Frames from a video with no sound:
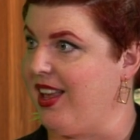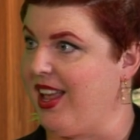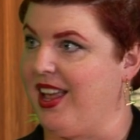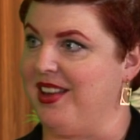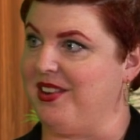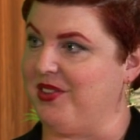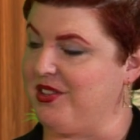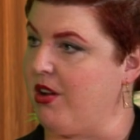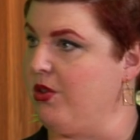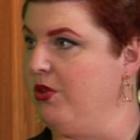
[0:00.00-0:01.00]
And if it's
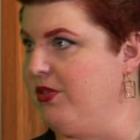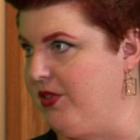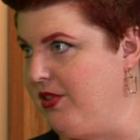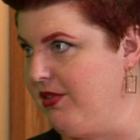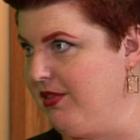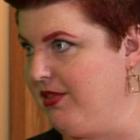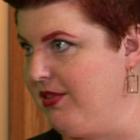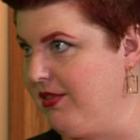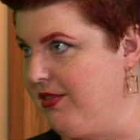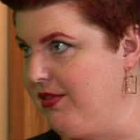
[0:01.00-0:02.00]
not useful,
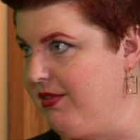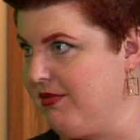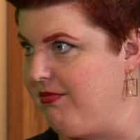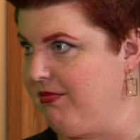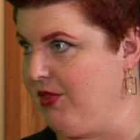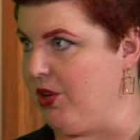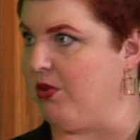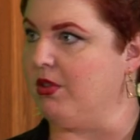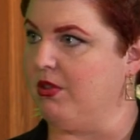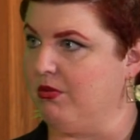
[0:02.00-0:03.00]
you know,
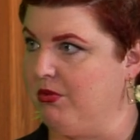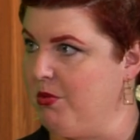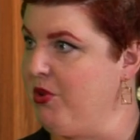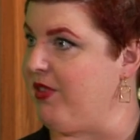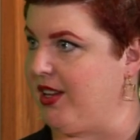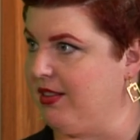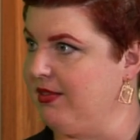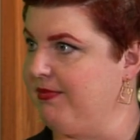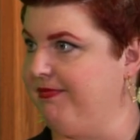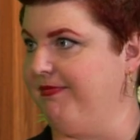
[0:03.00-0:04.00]
remove it.
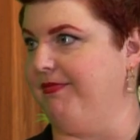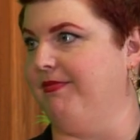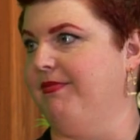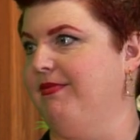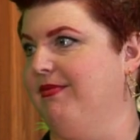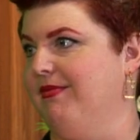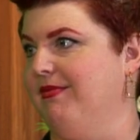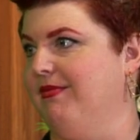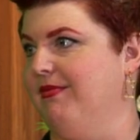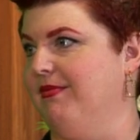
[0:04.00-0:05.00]
Mm-hmm.
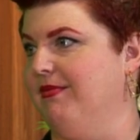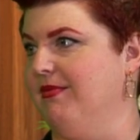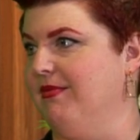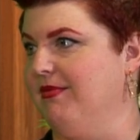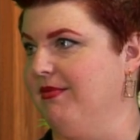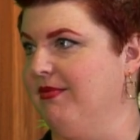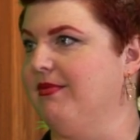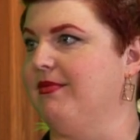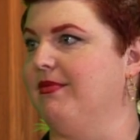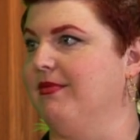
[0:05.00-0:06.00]
Right, so I,
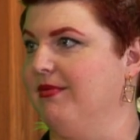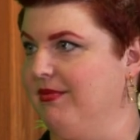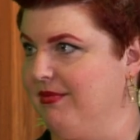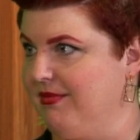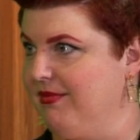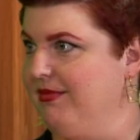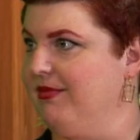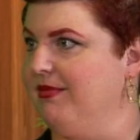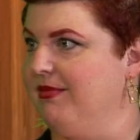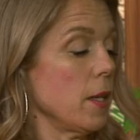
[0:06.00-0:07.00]
I, that was my
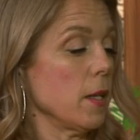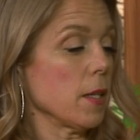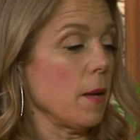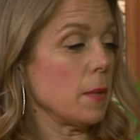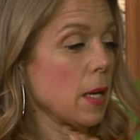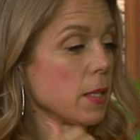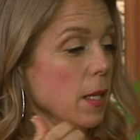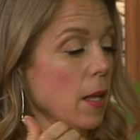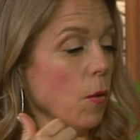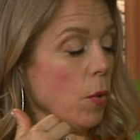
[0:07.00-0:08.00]
next is I'm
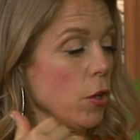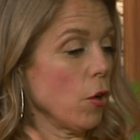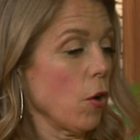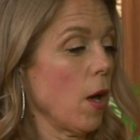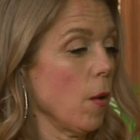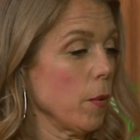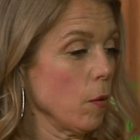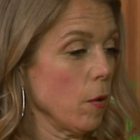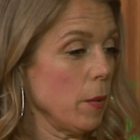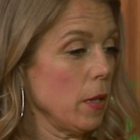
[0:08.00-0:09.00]
guessing that when you're helping
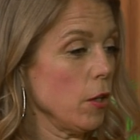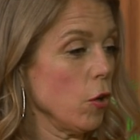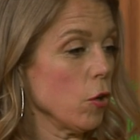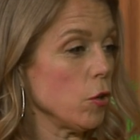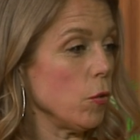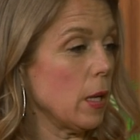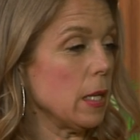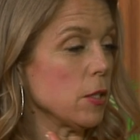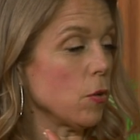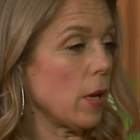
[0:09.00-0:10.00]
women and you're doing
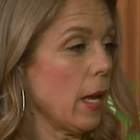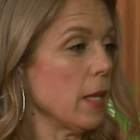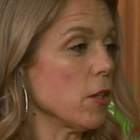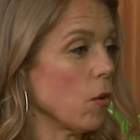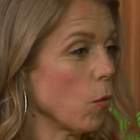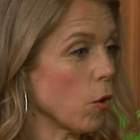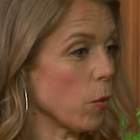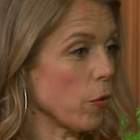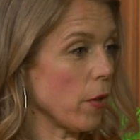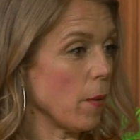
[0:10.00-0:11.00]
any sort of hands-on work
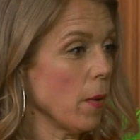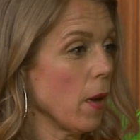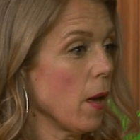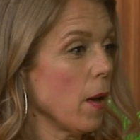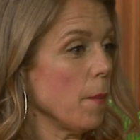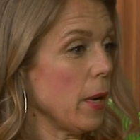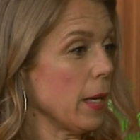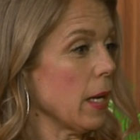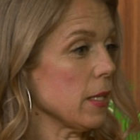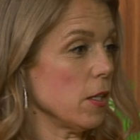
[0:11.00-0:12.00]
with them, my
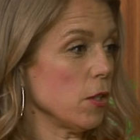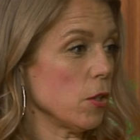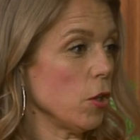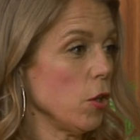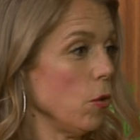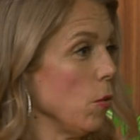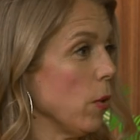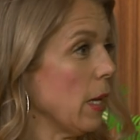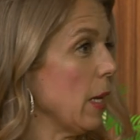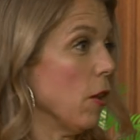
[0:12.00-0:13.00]
guess is you
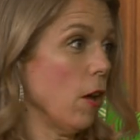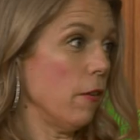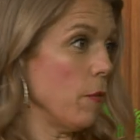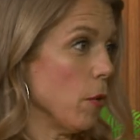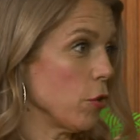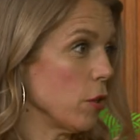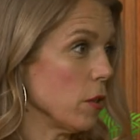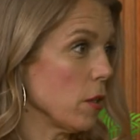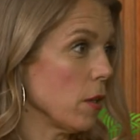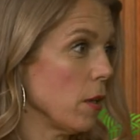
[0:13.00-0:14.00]
hit a lot of emotions.